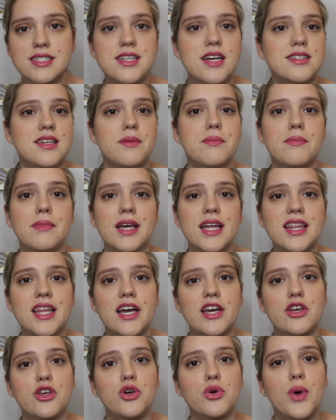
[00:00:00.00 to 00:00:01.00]
doesn't mean
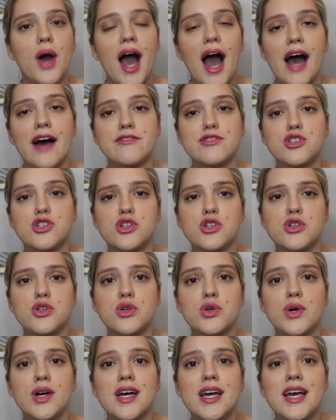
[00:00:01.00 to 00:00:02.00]
that you have
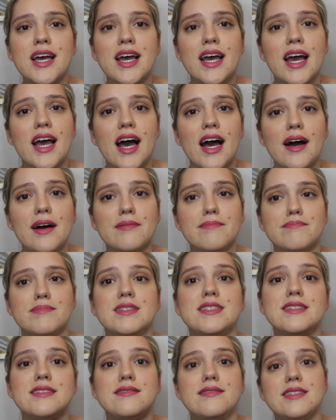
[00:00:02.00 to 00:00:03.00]
to,
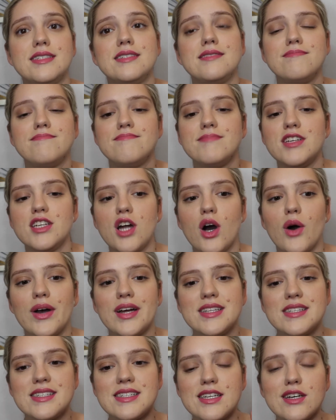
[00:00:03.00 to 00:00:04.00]
you know,
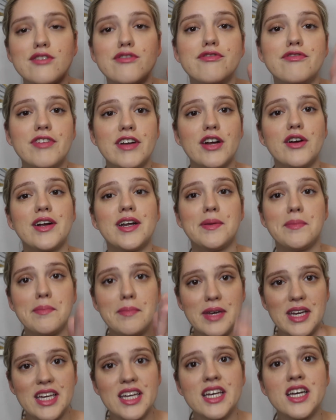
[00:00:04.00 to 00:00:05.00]
instill fear in
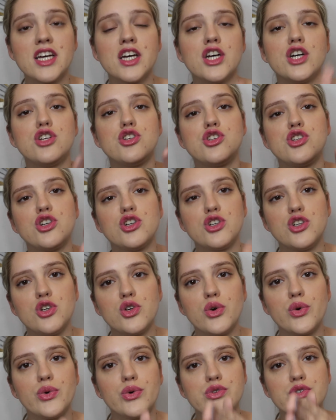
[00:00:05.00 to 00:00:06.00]
me to
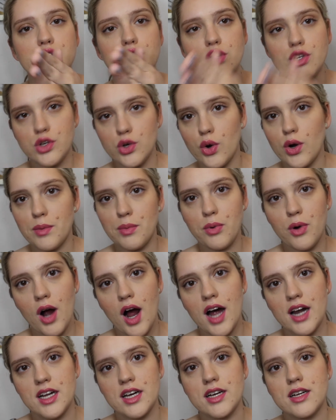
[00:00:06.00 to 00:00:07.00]
use your
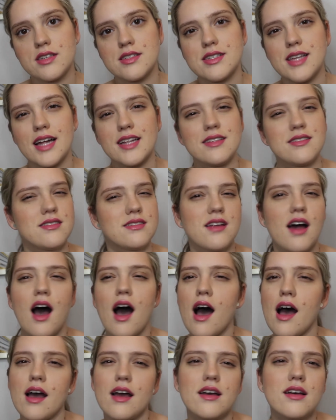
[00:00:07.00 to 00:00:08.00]
products.
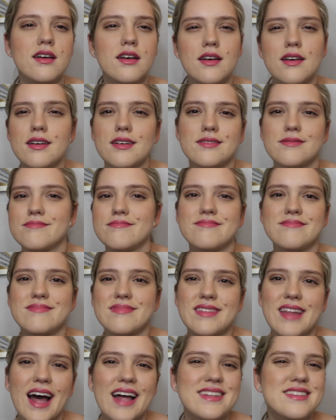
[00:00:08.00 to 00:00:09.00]
That
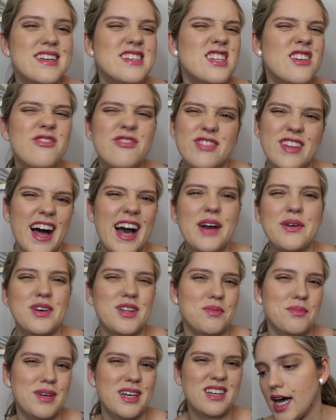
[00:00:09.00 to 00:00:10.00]
doesn't fly
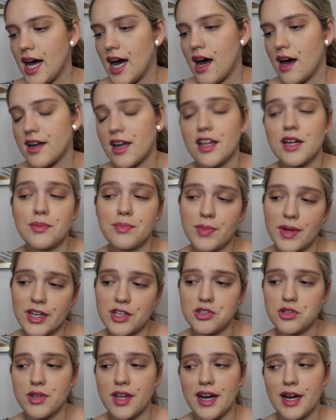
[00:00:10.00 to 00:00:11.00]
with me. Another
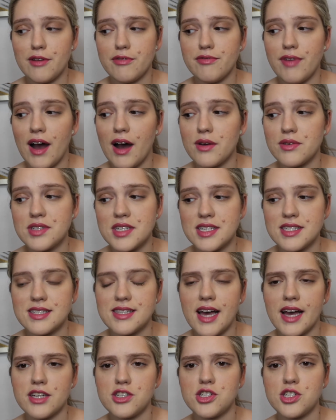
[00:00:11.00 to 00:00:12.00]
issue that I found is
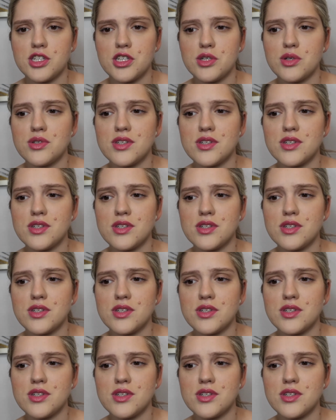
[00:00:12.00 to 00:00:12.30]
that she